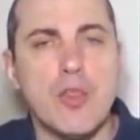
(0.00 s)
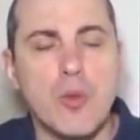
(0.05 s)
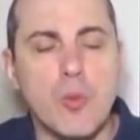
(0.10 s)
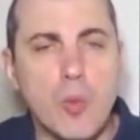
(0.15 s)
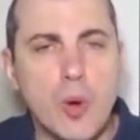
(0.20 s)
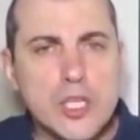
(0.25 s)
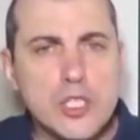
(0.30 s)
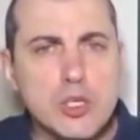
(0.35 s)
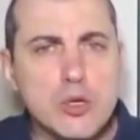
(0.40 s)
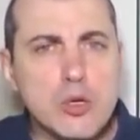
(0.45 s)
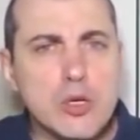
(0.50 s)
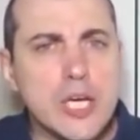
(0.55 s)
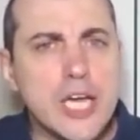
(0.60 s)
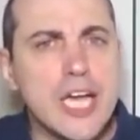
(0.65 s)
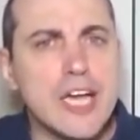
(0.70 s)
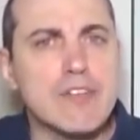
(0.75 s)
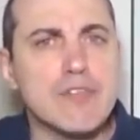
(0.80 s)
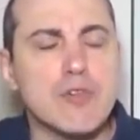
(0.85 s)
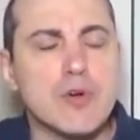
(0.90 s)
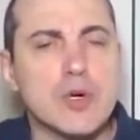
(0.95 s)
The one you're
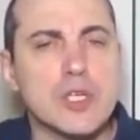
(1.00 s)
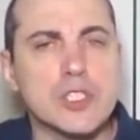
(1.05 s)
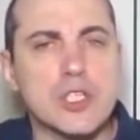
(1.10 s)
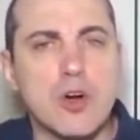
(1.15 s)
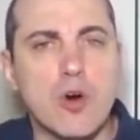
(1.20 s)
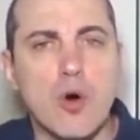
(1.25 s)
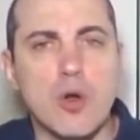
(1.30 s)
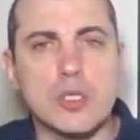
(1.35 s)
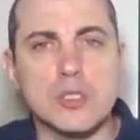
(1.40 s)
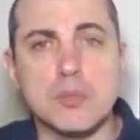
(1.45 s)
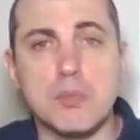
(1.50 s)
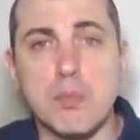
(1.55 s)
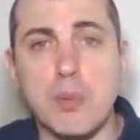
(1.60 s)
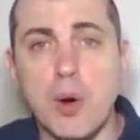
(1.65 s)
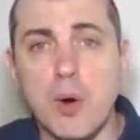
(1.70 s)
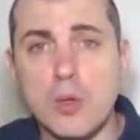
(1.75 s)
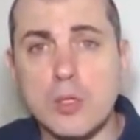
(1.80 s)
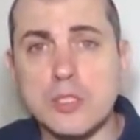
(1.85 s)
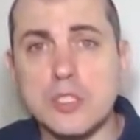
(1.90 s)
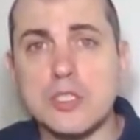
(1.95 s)
looking for is called
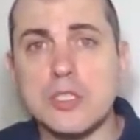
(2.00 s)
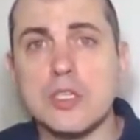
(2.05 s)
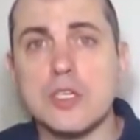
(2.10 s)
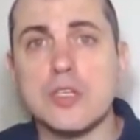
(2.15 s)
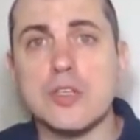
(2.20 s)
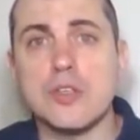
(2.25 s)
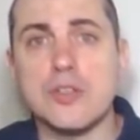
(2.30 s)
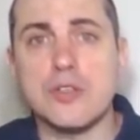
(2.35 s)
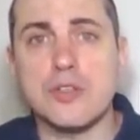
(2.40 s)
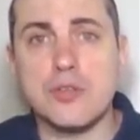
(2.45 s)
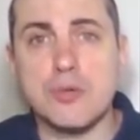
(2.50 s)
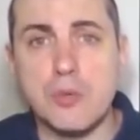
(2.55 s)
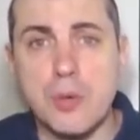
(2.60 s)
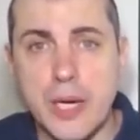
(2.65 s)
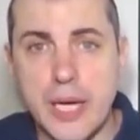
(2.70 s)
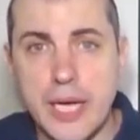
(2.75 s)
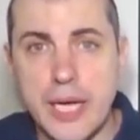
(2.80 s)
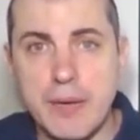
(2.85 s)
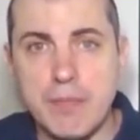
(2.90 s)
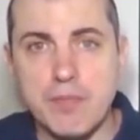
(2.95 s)
Bolt
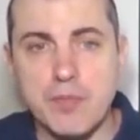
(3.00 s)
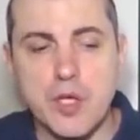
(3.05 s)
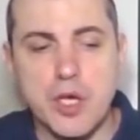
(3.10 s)
3.